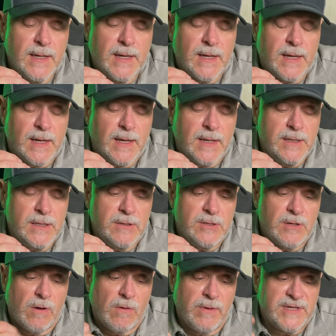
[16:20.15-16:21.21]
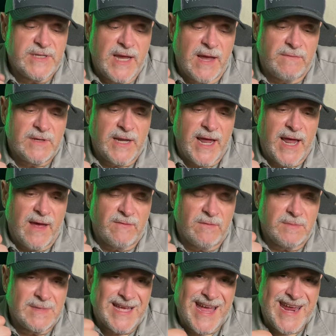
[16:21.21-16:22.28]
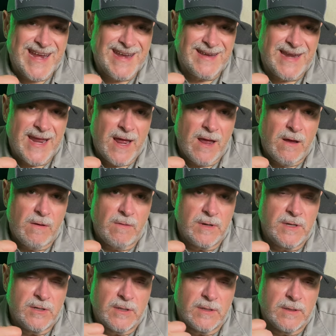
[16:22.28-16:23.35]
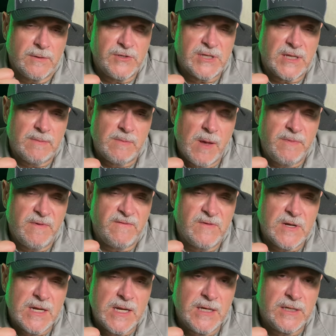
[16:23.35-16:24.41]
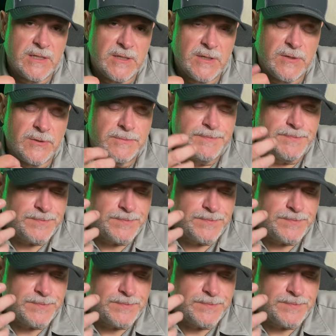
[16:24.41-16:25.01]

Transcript: Uh, you don't always have to have them tightened down. You can loosen them up if you need to.